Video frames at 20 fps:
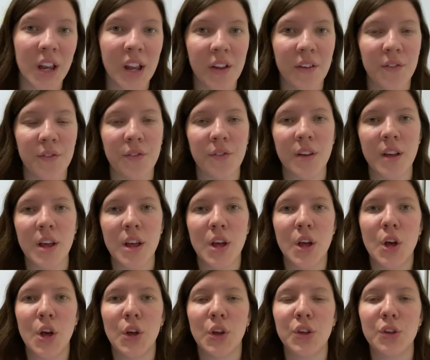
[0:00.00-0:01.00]
If
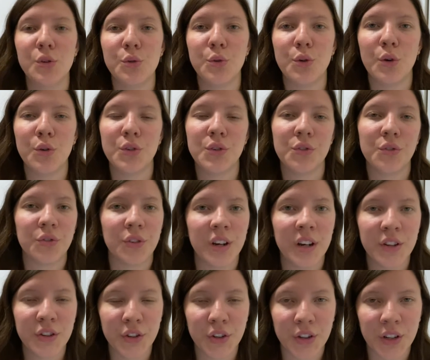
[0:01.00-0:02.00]
you go to
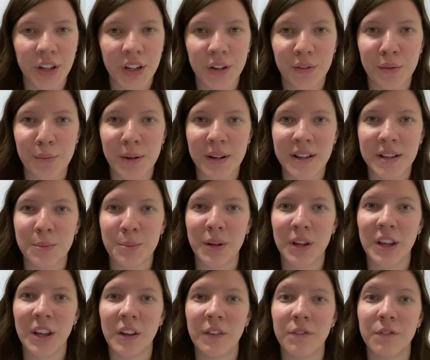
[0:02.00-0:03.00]
France, you're gonna hear everybody
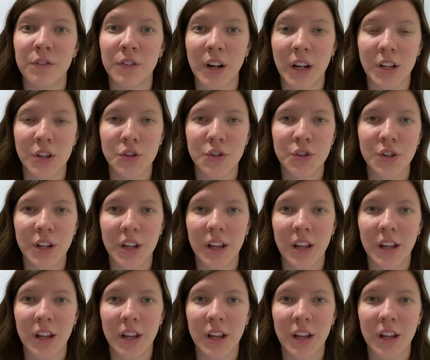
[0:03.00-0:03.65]
speaking French.